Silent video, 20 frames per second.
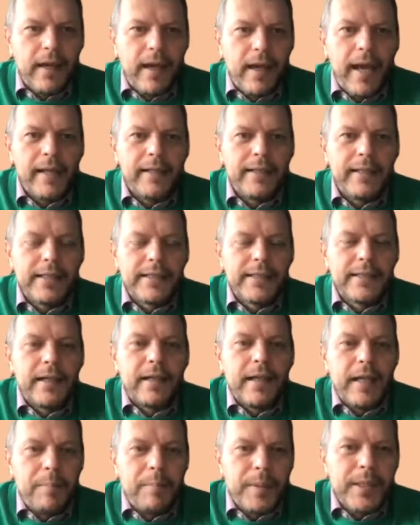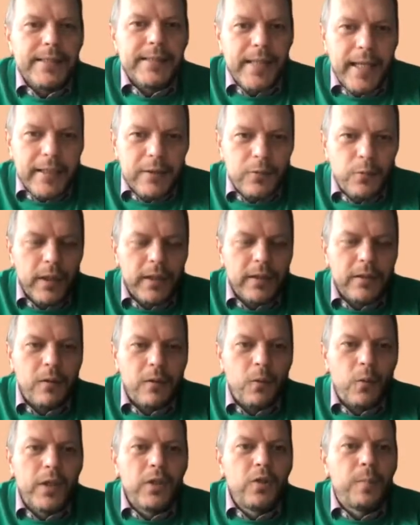and it's represent
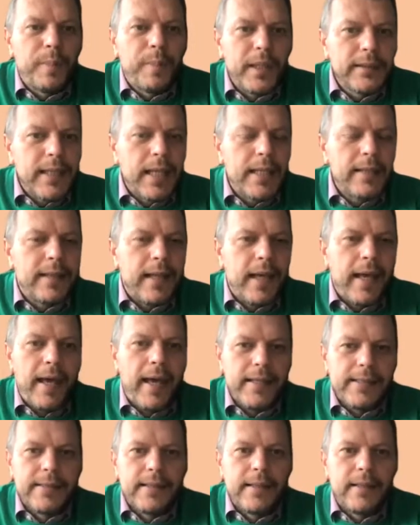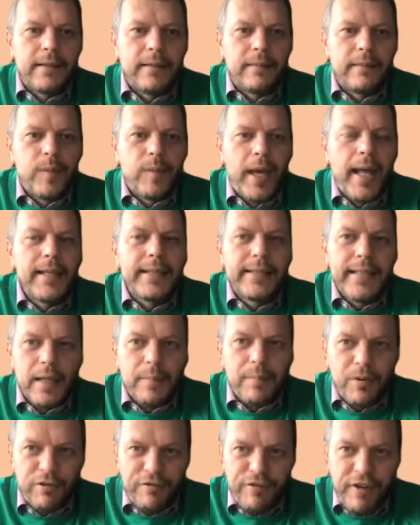when you present as a
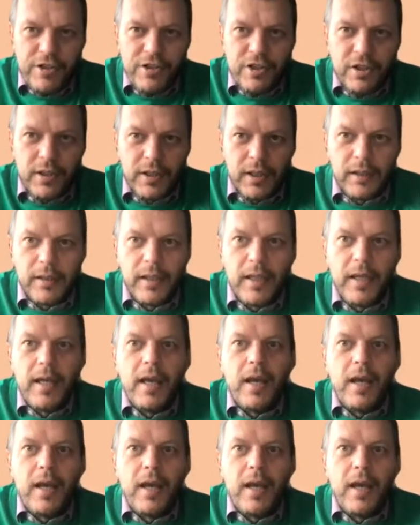healthcare professional